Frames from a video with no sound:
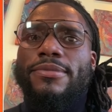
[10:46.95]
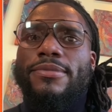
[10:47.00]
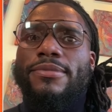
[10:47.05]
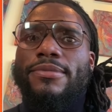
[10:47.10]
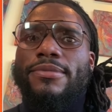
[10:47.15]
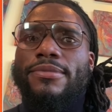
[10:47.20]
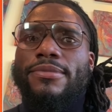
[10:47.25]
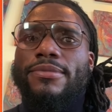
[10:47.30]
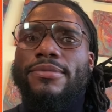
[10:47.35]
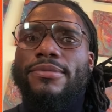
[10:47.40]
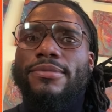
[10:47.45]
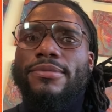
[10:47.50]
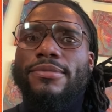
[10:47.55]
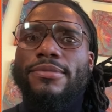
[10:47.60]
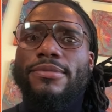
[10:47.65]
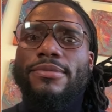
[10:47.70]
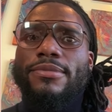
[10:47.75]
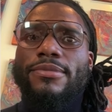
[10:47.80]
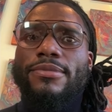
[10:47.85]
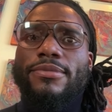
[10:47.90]

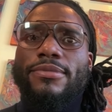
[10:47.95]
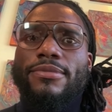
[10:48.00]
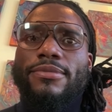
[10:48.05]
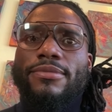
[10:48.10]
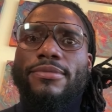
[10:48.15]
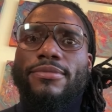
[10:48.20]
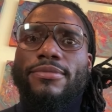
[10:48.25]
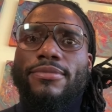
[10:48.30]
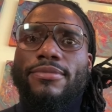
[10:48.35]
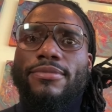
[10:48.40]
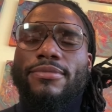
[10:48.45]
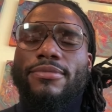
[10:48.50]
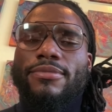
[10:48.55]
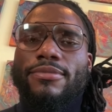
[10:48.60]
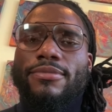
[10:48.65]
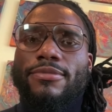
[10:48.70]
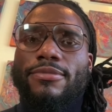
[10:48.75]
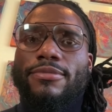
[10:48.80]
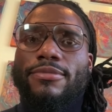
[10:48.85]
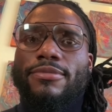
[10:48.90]

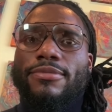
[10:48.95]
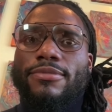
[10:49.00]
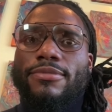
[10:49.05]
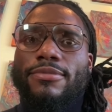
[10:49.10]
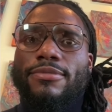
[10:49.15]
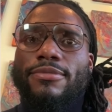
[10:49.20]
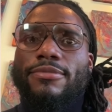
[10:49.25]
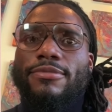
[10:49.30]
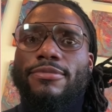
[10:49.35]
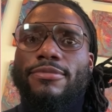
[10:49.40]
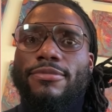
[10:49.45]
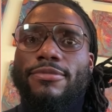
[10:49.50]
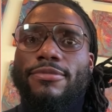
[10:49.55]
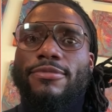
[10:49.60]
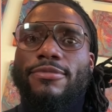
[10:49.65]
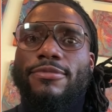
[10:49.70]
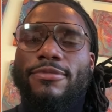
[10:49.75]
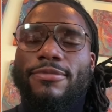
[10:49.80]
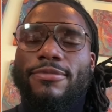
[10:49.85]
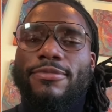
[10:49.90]

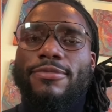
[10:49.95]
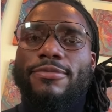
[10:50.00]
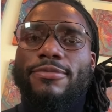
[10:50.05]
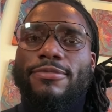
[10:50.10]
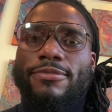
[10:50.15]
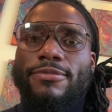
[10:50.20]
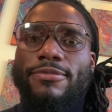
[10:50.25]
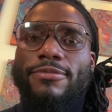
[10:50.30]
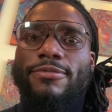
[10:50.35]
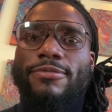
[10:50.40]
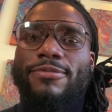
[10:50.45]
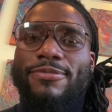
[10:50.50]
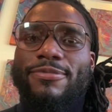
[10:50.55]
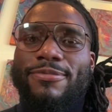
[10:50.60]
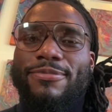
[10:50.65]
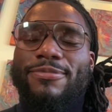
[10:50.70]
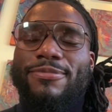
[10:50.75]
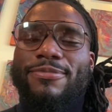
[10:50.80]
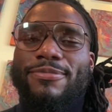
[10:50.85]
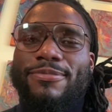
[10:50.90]

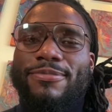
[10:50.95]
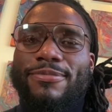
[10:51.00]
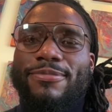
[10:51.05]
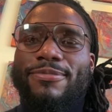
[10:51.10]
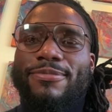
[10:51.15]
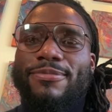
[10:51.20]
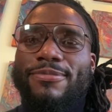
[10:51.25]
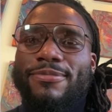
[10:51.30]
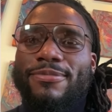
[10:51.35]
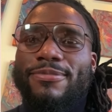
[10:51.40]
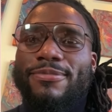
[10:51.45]
(silent)